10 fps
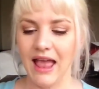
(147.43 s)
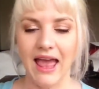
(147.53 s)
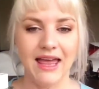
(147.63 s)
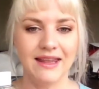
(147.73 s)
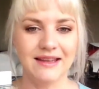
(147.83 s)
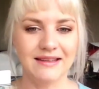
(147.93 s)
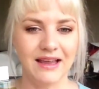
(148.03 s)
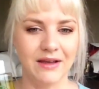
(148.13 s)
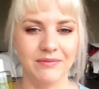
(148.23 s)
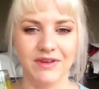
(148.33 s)
and
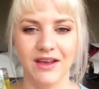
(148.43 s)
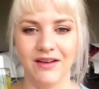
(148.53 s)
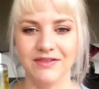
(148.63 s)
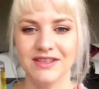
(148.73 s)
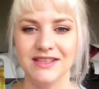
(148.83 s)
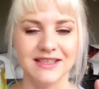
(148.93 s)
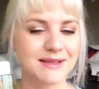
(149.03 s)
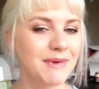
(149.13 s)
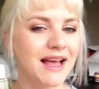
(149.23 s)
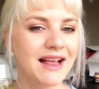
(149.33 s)
yeah, just the
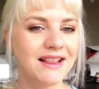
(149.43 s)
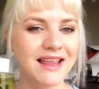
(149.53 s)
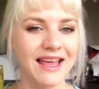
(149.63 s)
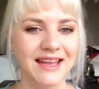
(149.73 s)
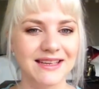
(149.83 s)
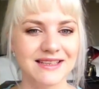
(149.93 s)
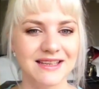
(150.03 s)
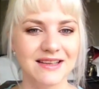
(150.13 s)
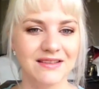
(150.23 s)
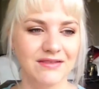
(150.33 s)
smell and
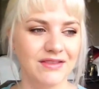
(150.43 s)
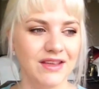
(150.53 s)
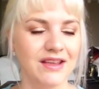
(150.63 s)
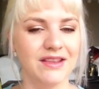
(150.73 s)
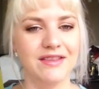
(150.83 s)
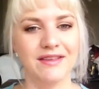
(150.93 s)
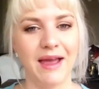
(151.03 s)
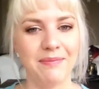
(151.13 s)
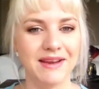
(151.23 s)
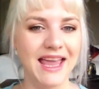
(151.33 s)
the
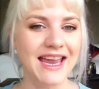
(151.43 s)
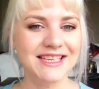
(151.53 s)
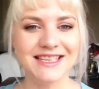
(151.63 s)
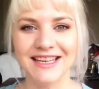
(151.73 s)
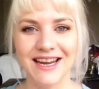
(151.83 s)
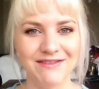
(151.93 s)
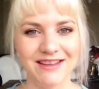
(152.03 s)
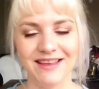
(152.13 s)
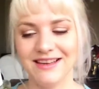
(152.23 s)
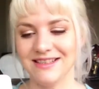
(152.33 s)
application and
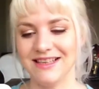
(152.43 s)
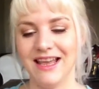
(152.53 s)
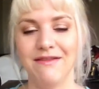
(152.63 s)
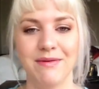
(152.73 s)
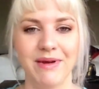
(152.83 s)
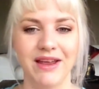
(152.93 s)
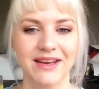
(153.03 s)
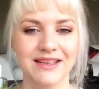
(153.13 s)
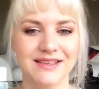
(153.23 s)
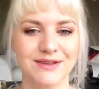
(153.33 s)
everything I just love about
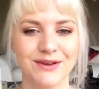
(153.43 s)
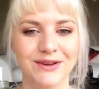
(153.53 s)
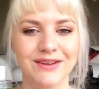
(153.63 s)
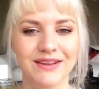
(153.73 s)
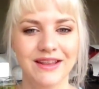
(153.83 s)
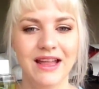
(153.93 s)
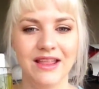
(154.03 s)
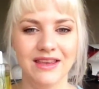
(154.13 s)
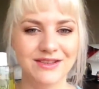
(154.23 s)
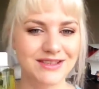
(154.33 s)
it. So
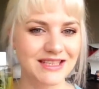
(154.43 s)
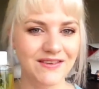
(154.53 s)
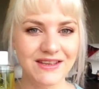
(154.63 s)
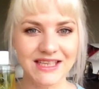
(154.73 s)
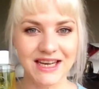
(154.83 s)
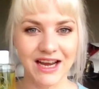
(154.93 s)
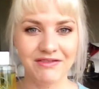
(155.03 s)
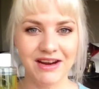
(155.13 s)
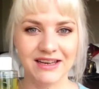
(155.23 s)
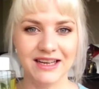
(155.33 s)
these are 79
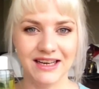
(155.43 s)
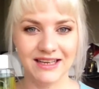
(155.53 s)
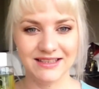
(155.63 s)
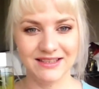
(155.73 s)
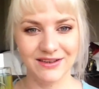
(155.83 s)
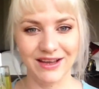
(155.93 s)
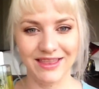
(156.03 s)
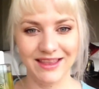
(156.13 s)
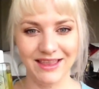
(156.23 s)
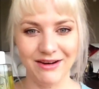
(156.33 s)
Rand a click, so I
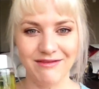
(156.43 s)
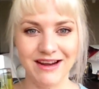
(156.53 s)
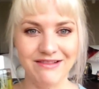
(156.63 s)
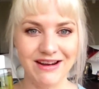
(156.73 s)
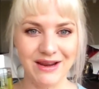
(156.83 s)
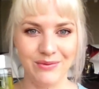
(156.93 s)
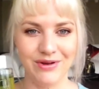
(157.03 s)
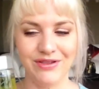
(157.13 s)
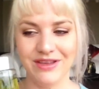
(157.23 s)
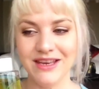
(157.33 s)
think they're really
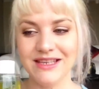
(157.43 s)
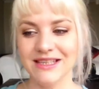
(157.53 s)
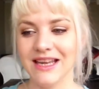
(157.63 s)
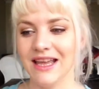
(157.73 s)
worth it.